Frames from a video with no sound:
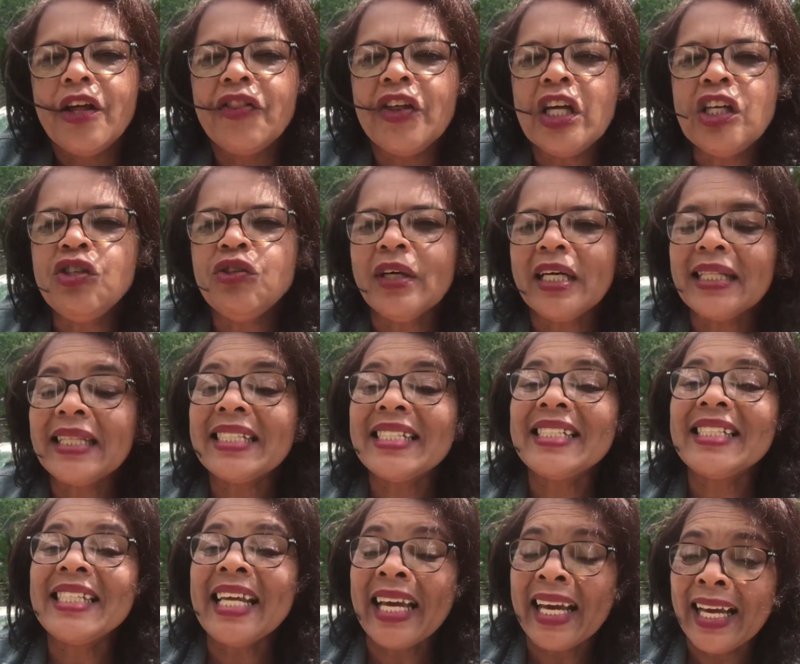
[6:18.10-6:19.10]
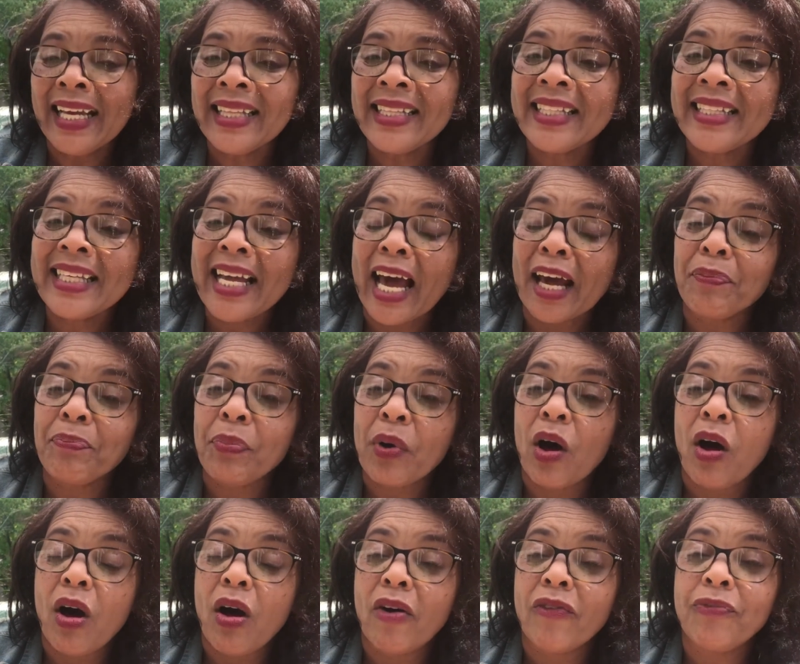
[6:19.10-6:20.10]
Then you get the second type
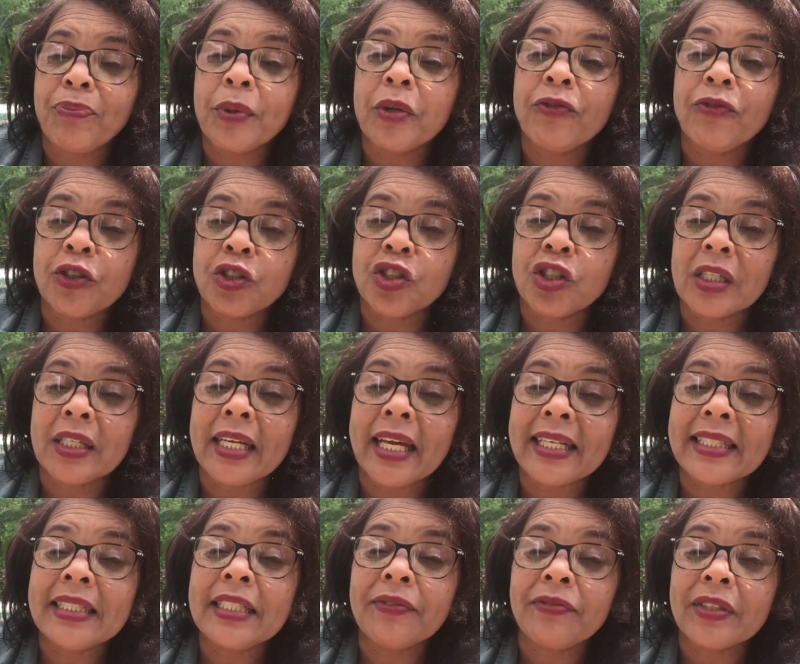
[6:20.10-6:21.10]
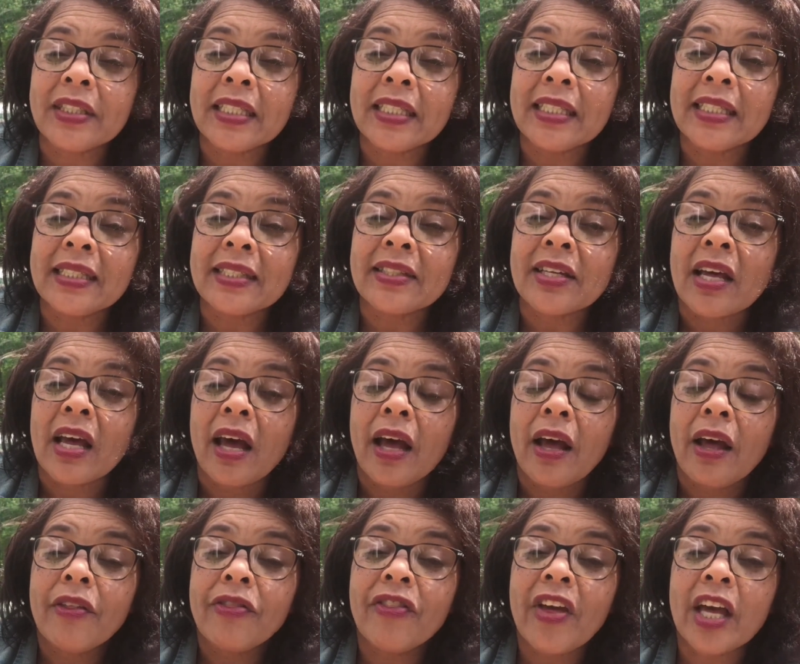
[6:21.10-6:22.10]
of professional activities
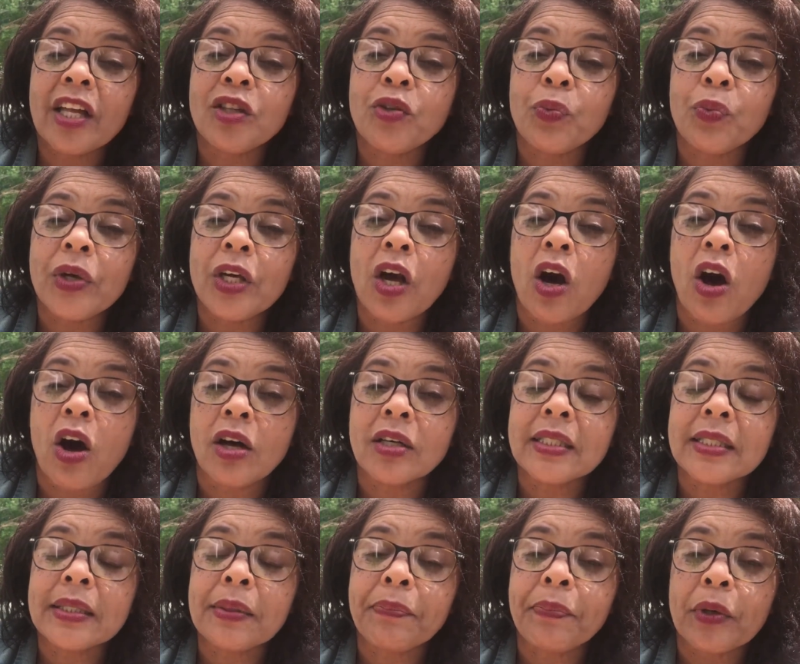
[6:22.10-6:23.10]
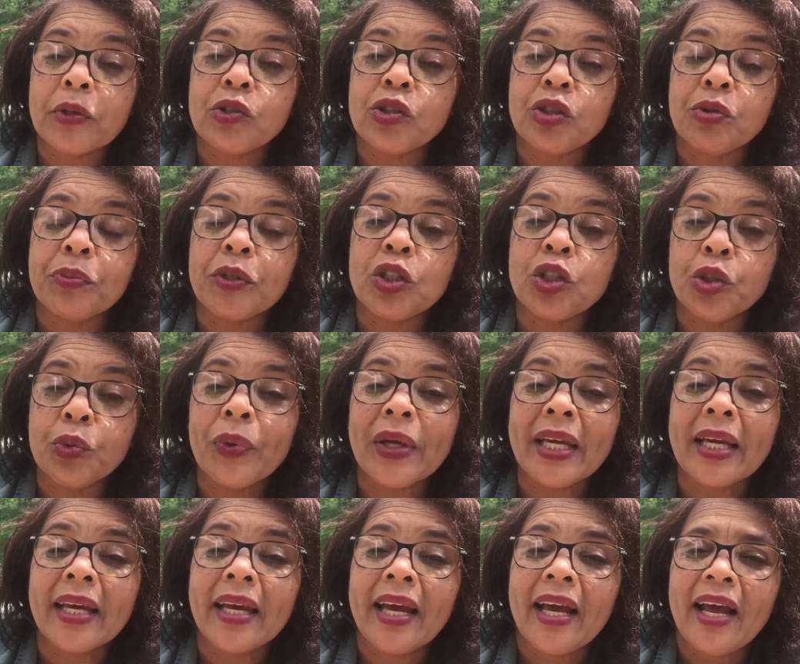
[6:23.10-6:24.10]
that we are supposed to be
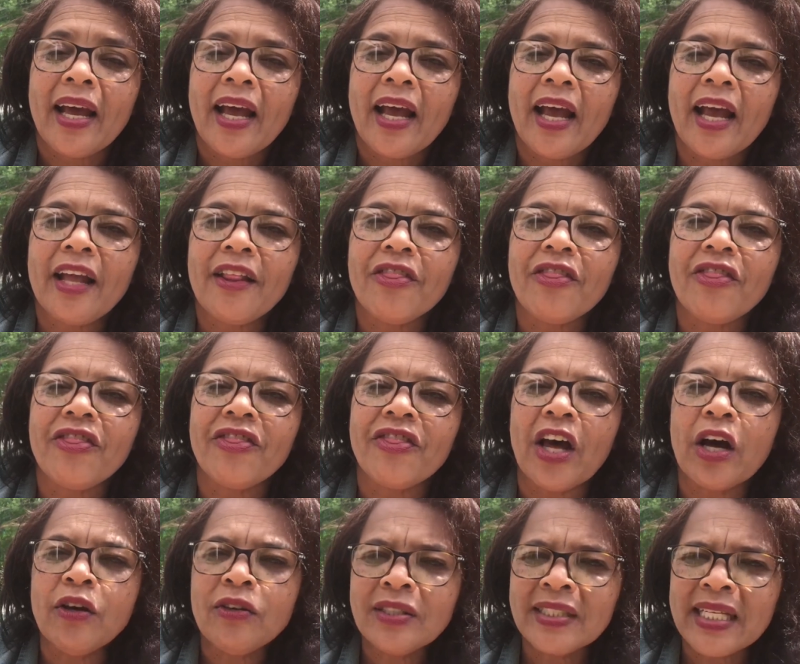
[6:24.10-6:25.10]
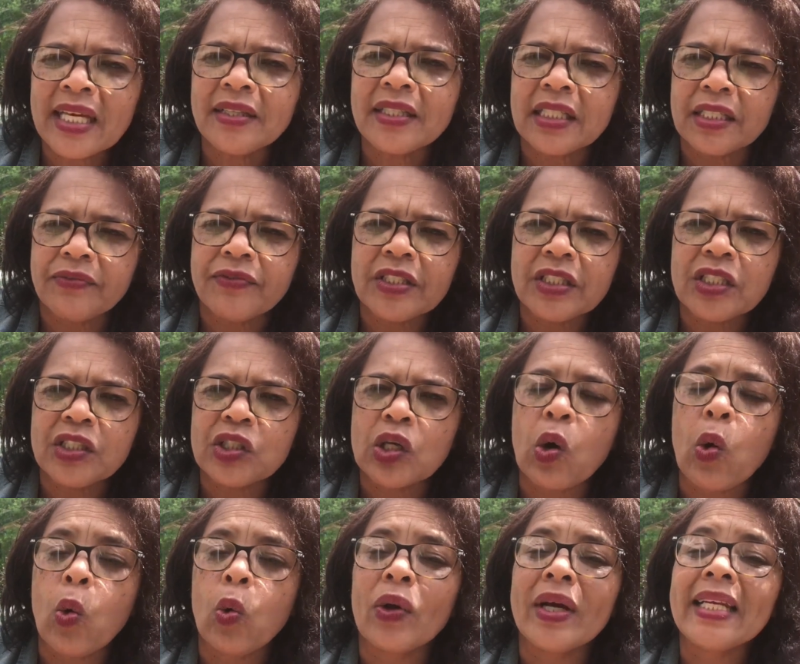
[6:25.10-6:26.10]
doing. And those activities
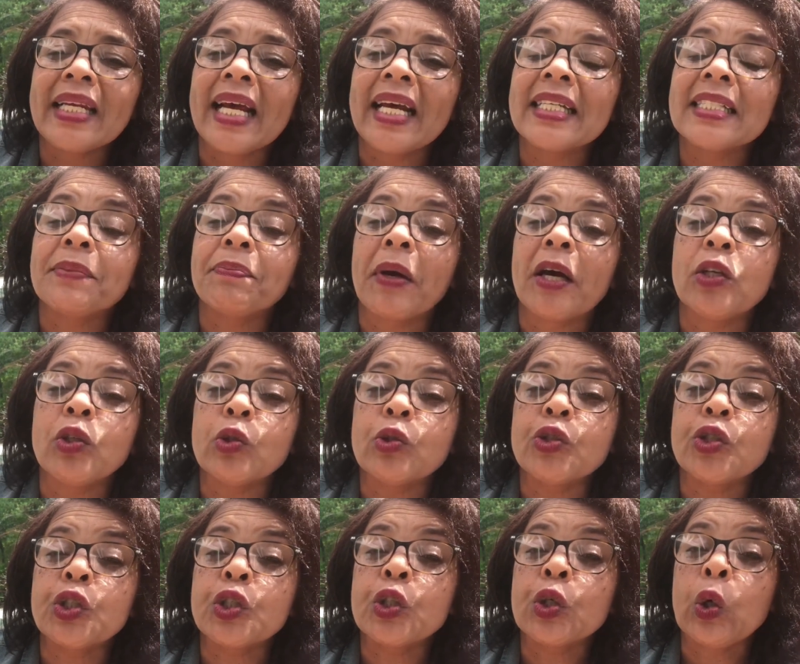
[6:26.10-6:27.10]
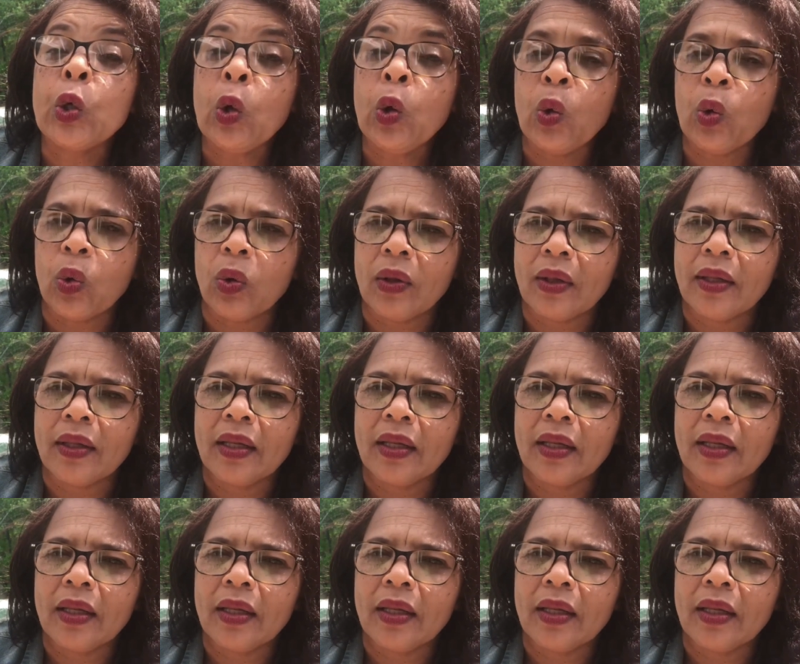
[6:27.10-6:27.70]
are organized by your school.